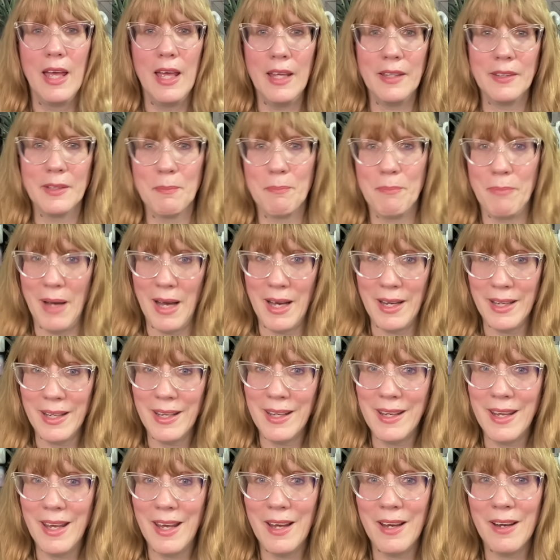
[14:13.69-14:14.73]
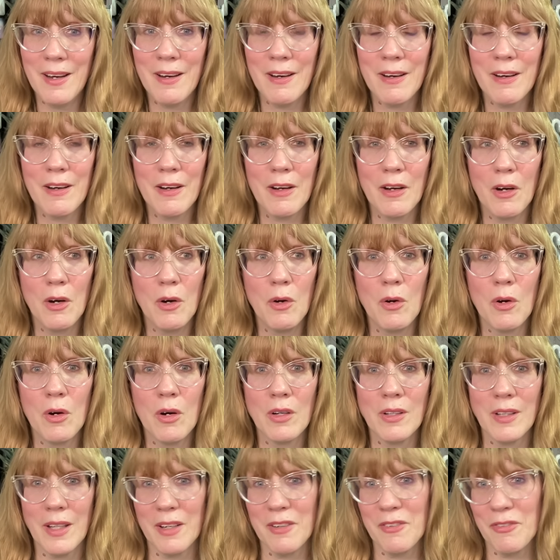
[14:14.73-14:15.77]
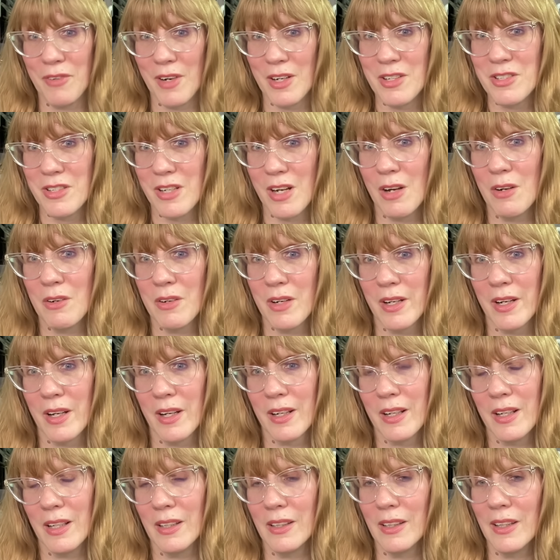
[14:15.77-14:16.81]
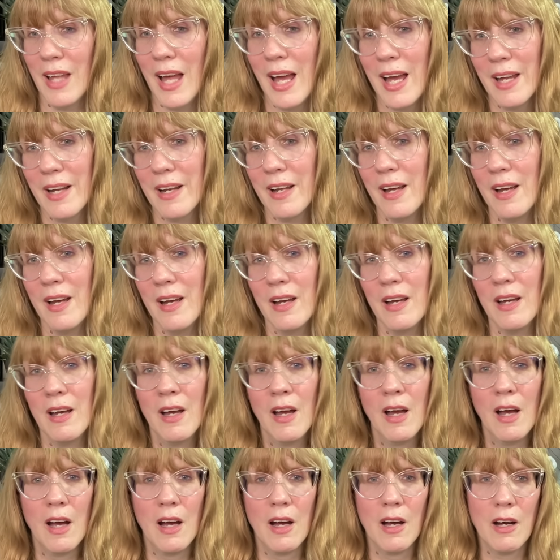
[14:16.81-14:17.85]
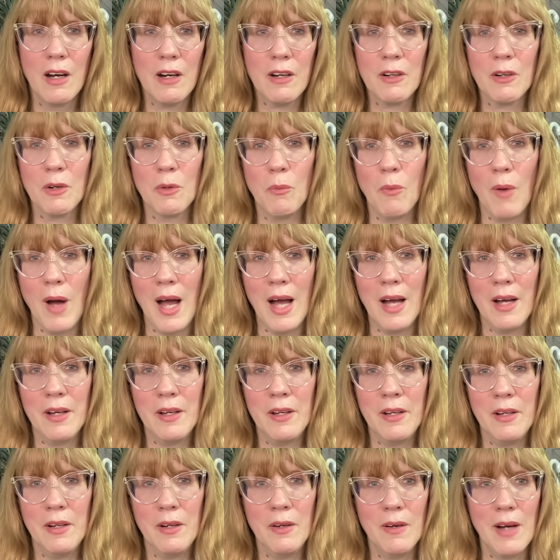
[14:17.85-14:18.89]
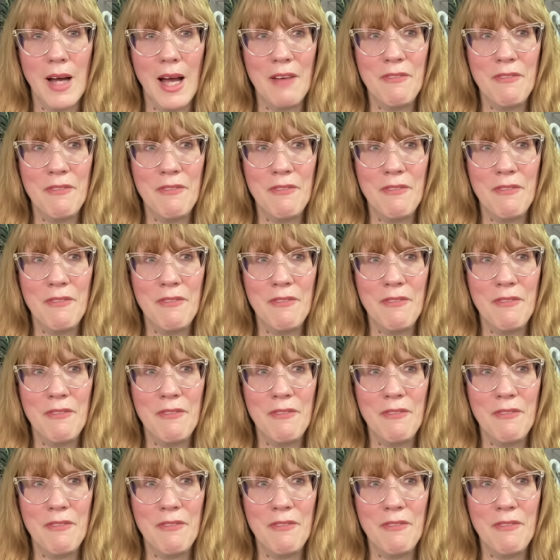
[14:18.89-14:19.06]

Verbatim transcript: in the body care, or like Fresh Coconut Colada, or Oahu.